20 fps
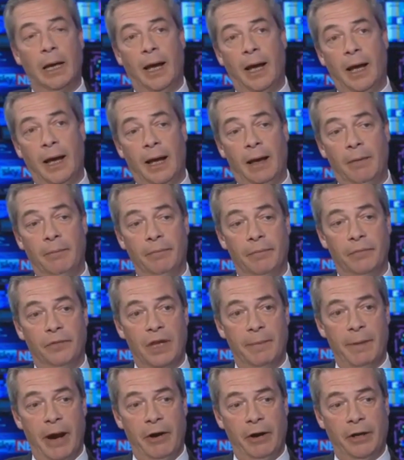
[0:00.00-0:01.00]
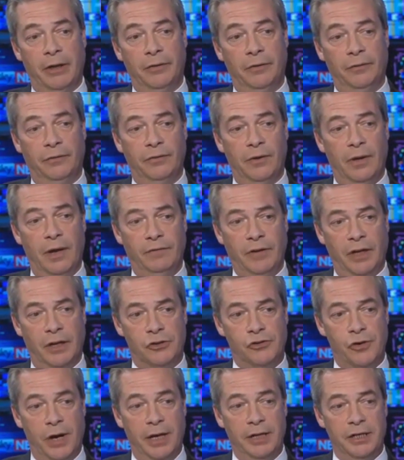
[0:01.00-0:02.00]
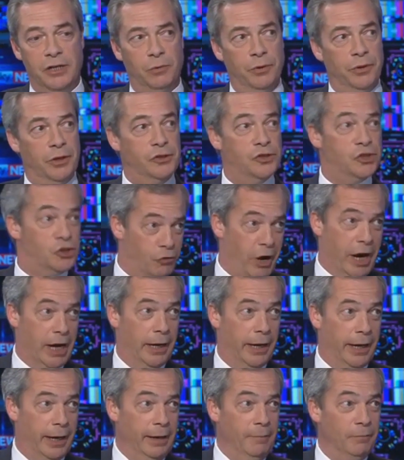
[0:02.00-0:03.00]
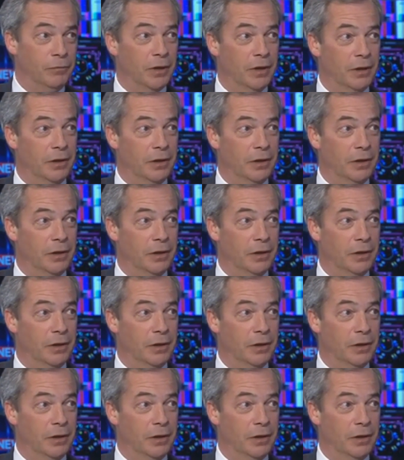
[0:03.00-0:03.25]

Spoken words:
The Americans have done a trade deal with Australia